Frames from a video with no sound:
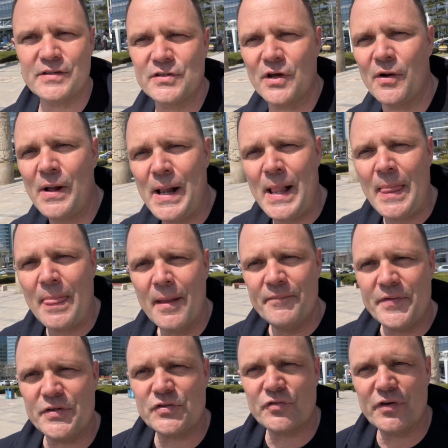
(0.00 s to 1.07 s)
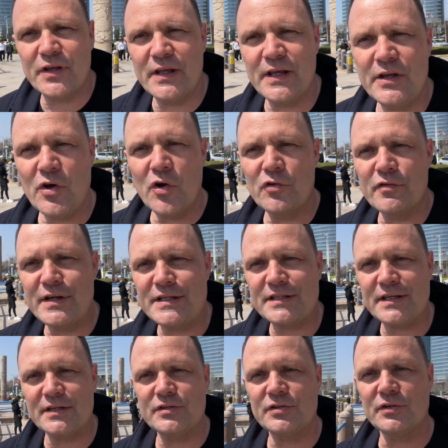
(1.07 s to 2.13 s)
So there's really no
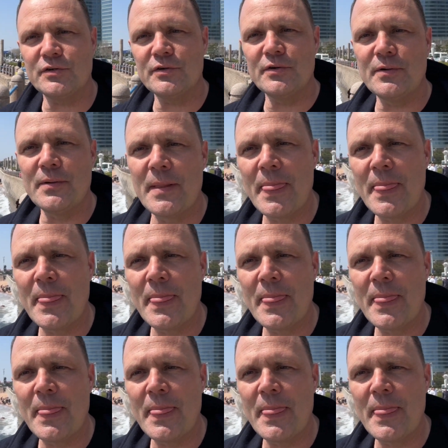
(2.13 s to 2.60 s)
reason to